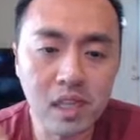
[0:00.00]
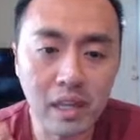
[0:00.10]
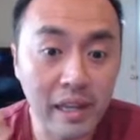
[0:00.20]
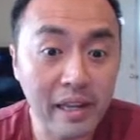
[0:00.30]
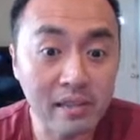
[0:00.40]

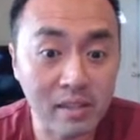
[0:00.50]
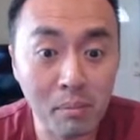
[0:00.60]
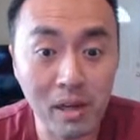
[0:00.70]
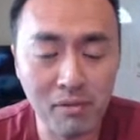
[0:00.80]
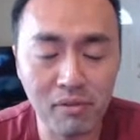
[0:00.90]
and
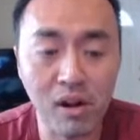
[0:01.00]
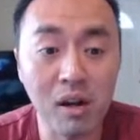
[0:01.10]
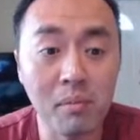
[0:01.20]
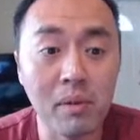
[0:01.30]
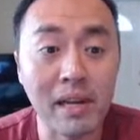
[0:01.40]
somebody
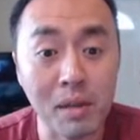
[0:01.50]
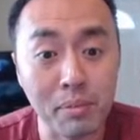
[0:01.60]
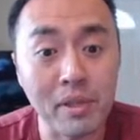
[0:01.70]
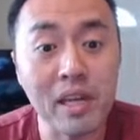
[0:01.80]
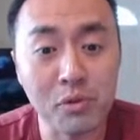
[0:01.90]
from an
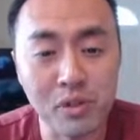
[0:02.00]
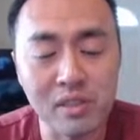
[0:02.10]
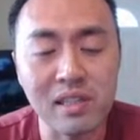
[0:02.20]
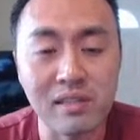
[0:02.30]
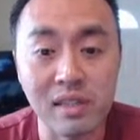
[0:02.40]
IP
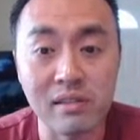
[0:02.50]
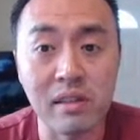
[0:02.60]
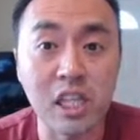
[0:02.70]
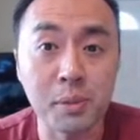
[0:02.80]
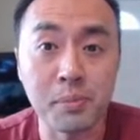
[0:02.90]
address that says
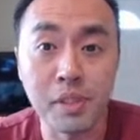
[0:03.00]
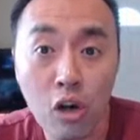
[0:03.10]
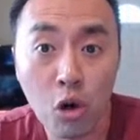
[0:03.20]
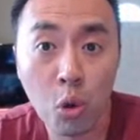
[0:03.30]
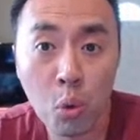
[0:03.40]

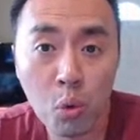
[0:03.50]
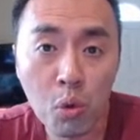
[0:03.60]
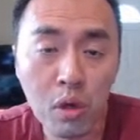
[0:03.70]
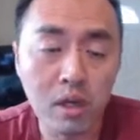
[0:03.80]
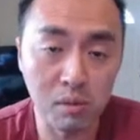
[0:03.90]
HBO
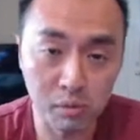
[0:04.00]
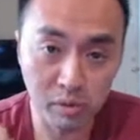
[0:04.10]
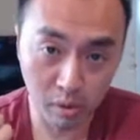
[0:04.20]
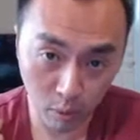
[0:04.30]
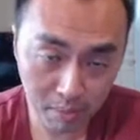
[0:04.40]
comes
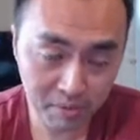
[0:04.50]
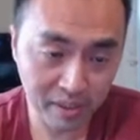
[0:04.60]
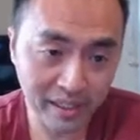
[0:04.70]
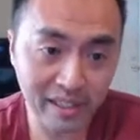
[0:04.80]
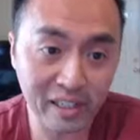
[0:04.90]
to your
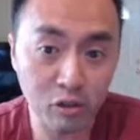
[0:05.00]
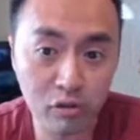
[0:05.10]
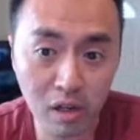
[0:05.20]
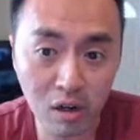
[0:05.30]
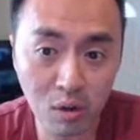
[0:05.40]
website, then you
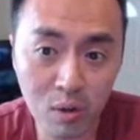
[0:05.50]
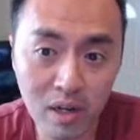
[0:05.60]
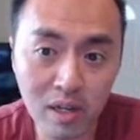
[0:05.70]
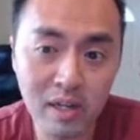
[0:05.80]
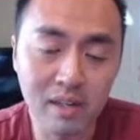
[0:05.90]
know
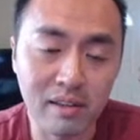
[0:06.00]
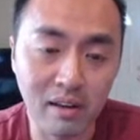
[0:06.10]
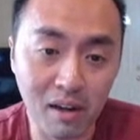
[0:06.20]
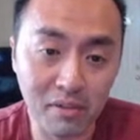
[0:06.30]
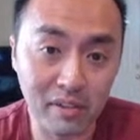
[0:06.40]
that
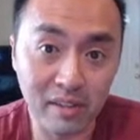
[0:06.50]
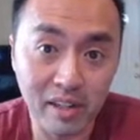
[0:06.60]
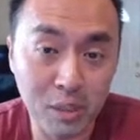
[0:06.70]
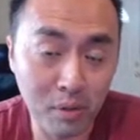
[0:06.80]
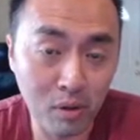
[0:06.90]
obviously the
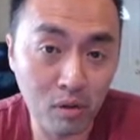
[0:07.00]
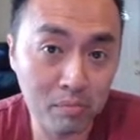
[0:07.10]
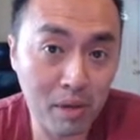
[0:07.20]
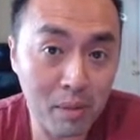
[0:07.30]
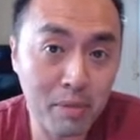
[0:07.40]
HBO
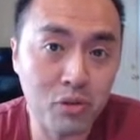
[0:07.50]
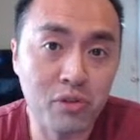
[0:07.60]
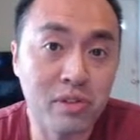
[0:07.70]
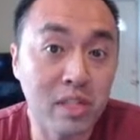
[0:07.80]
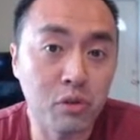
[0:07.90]
might be
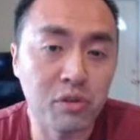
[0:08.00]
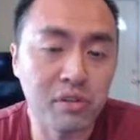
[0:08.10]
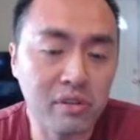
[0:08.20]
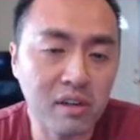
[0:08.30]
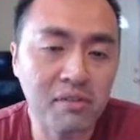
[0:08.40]
interested in your
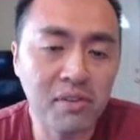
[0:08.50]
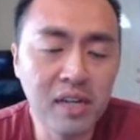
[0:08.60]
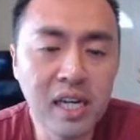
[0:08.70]
stuff.